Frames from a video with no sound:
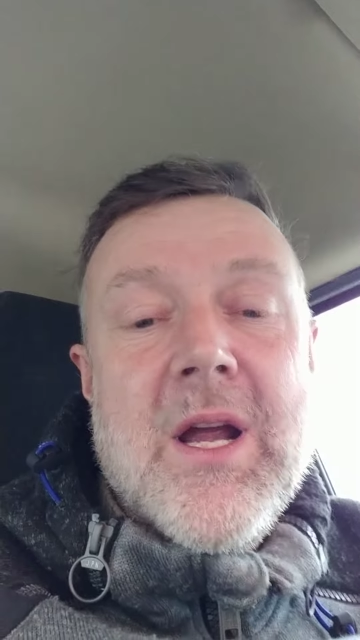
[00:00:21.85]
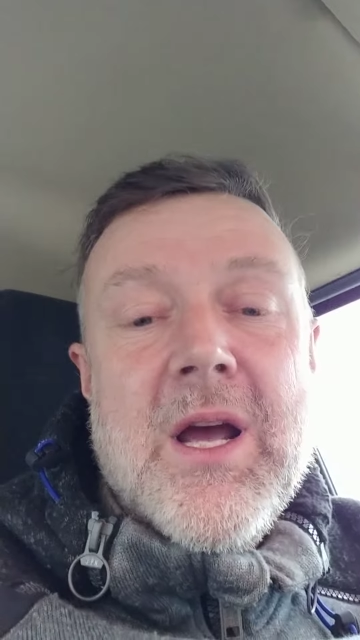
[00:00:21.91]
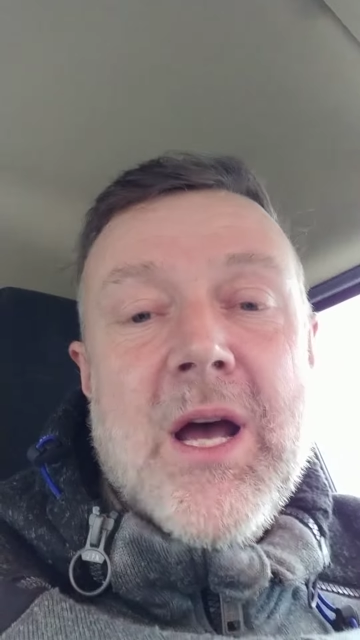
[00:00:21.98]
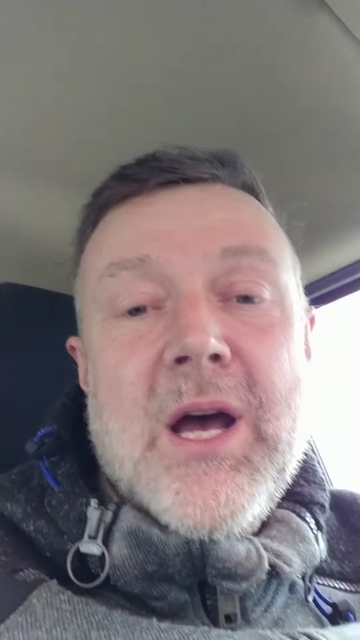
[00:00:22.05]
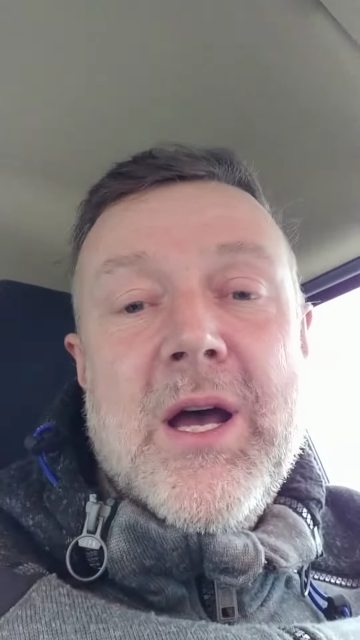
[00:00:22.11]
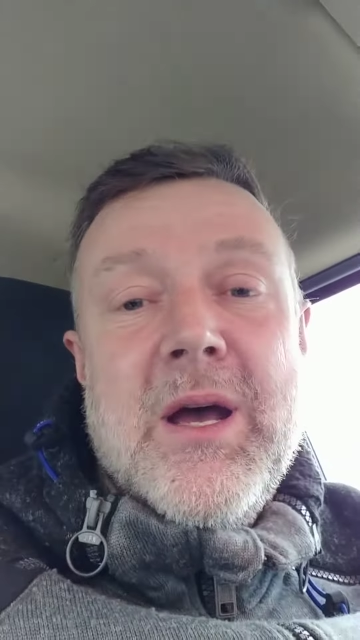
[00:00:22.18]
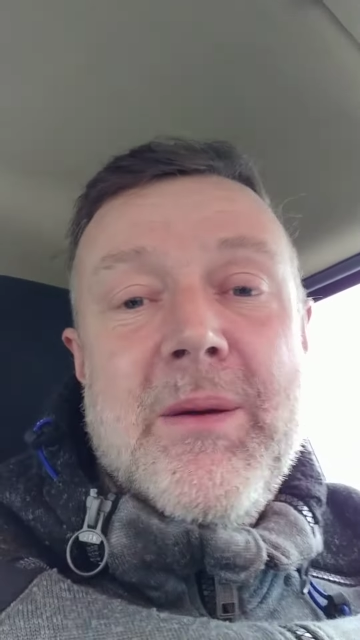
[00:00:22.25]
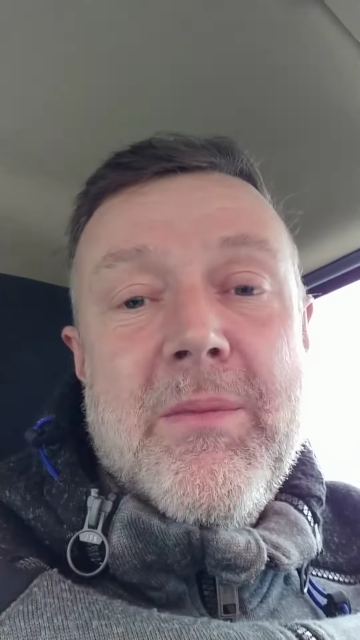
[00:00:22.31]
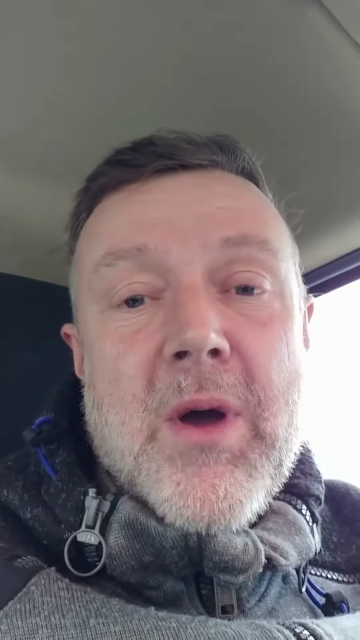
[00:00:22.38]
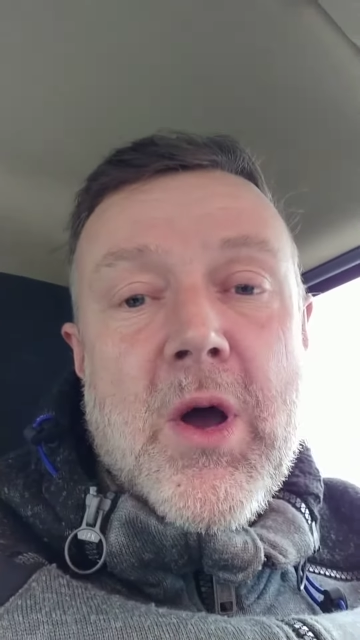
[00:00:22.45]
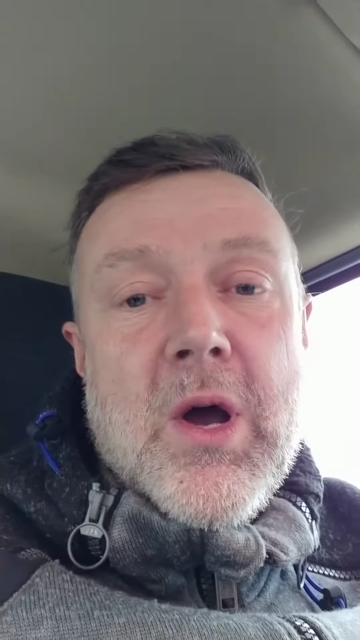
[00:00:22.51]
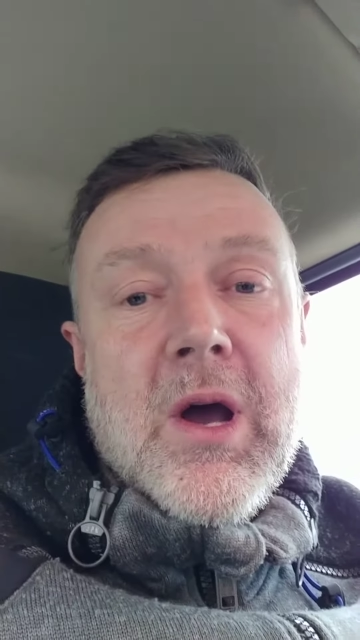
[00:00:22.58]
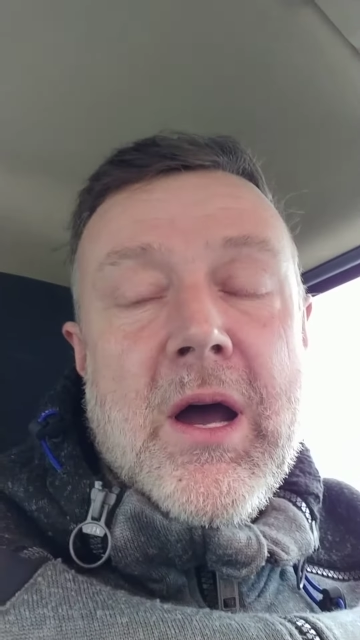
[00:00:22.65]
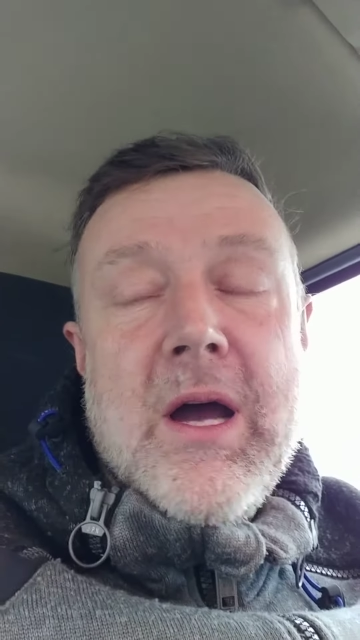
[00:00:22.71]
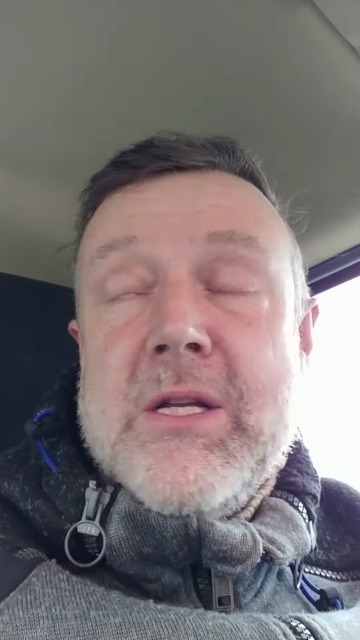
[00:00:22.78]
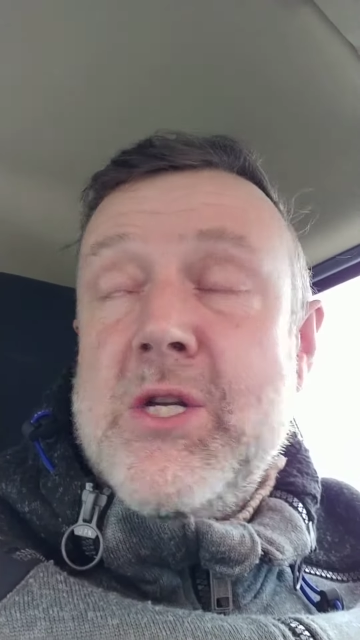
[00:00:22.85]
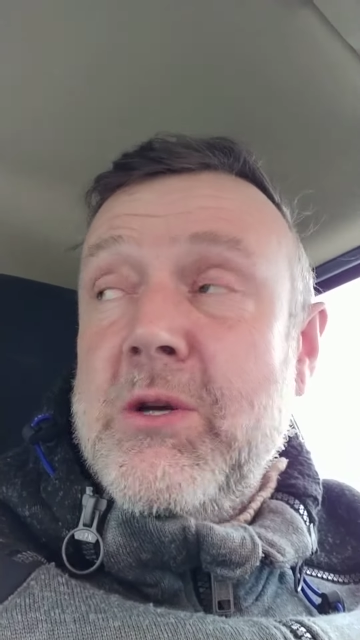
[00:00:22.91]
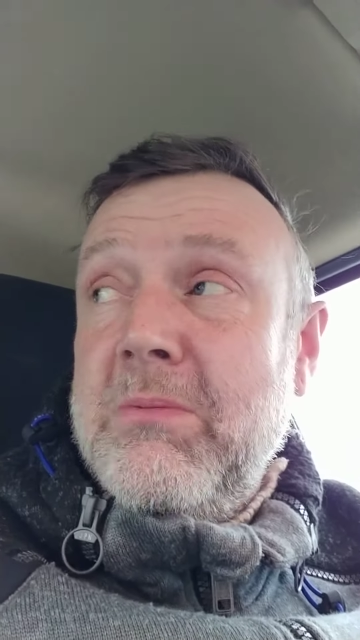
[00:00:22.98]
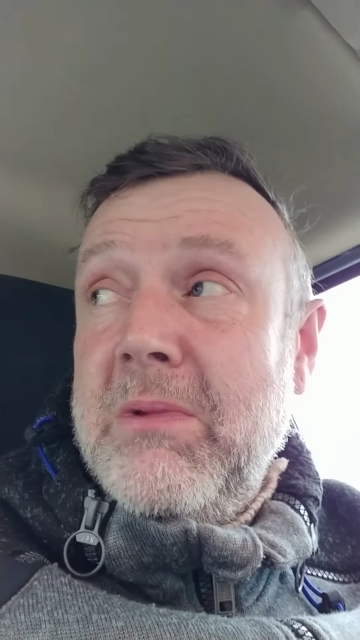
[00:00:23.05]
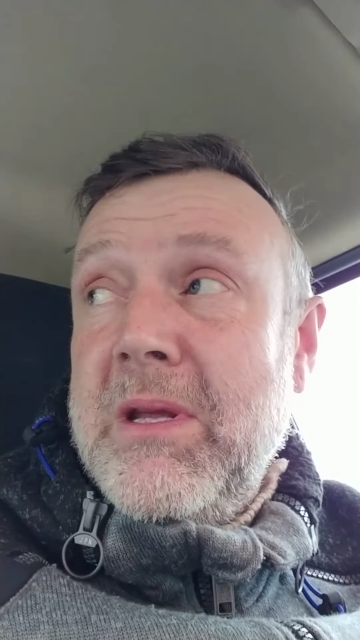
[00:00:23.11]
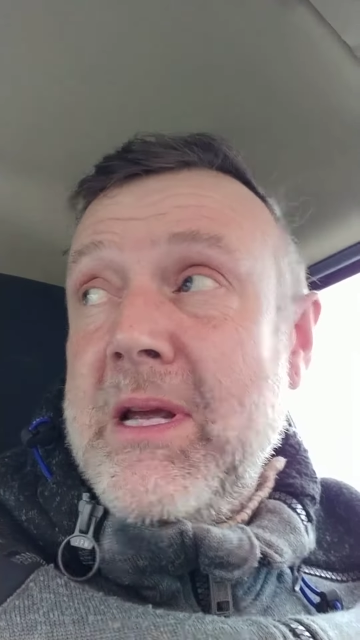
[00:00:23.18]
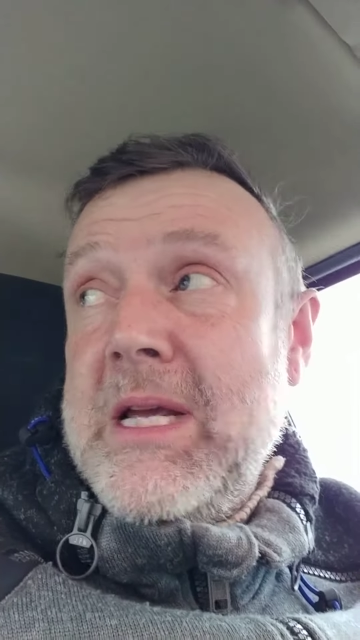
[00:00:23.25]
I
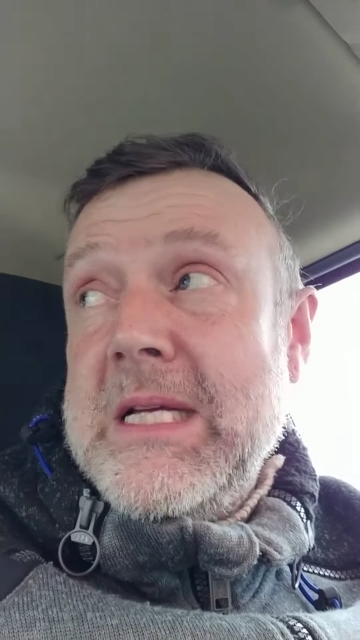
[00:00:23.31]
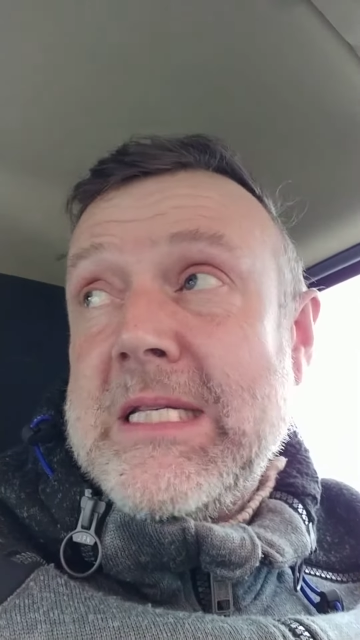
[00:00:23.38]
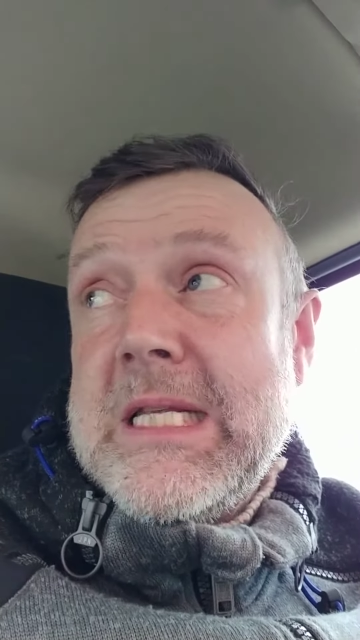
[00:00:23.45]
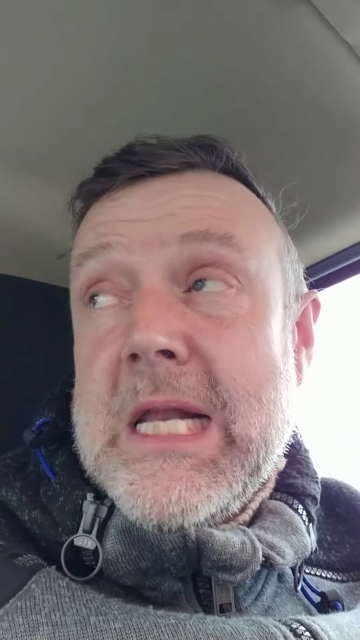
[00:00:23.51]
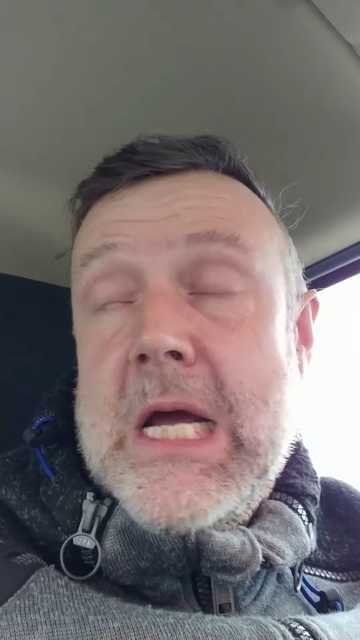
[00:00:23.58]
don't think it's